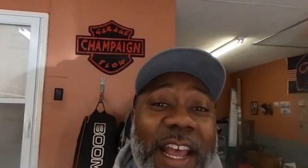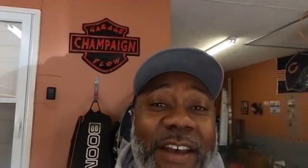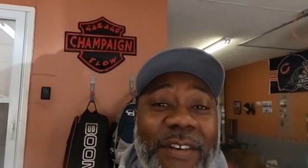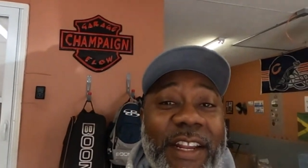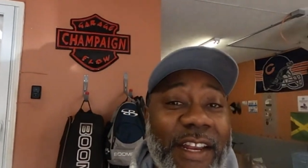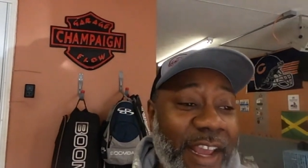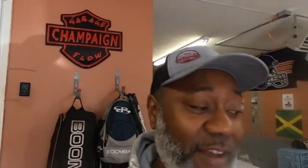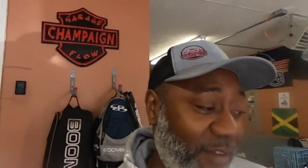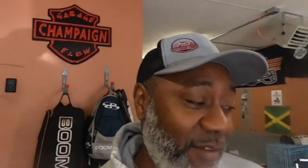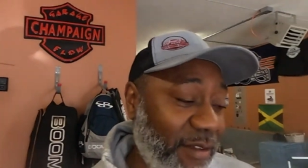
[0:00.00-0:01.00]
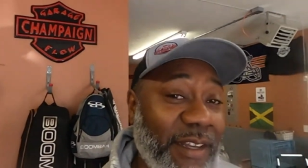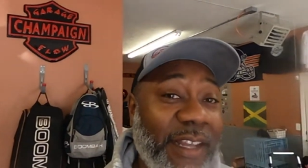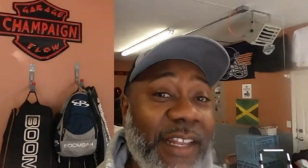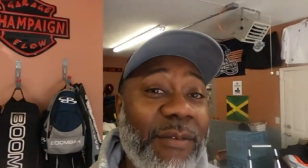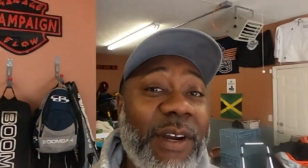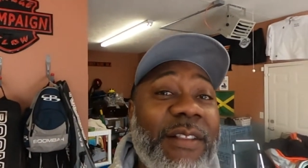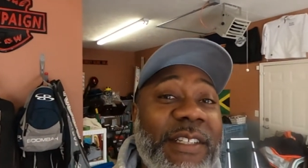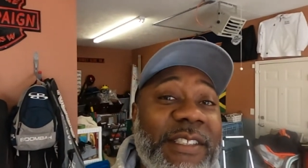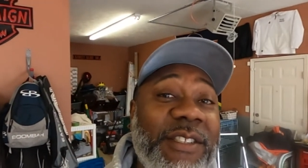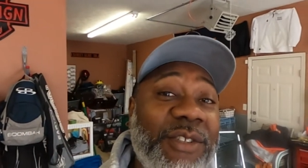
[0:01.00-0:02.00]
have in it now. And then we're gonna
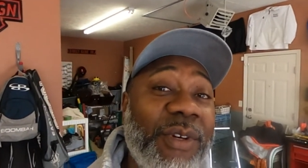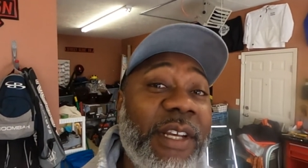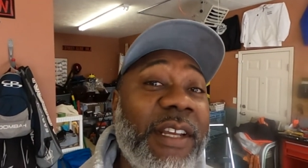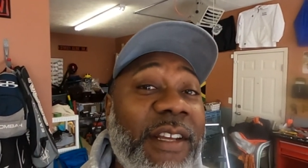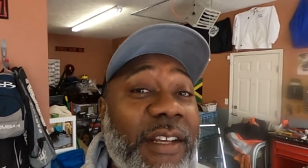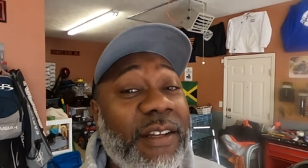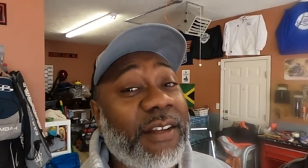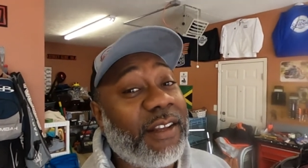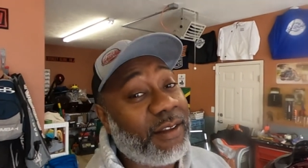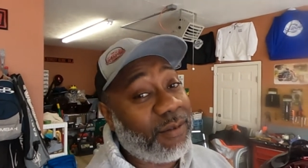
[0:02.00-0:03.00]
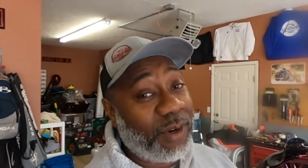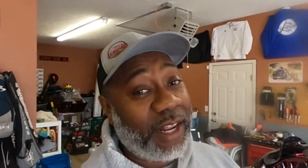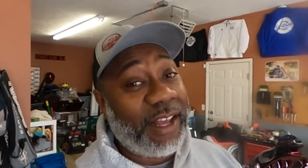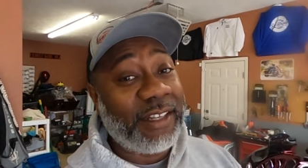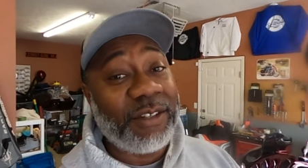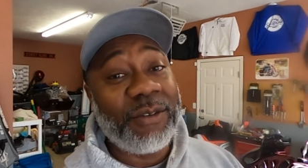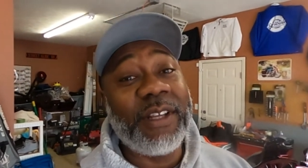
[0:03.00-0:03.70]
listen to it when I do